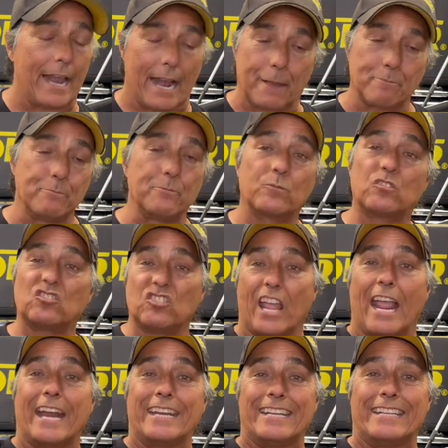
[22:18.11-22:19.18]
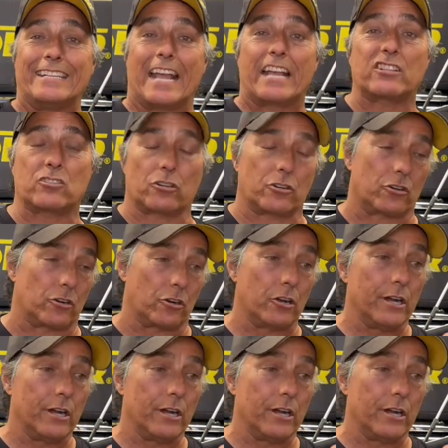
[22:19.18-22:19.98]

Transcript: I'm standing next to her.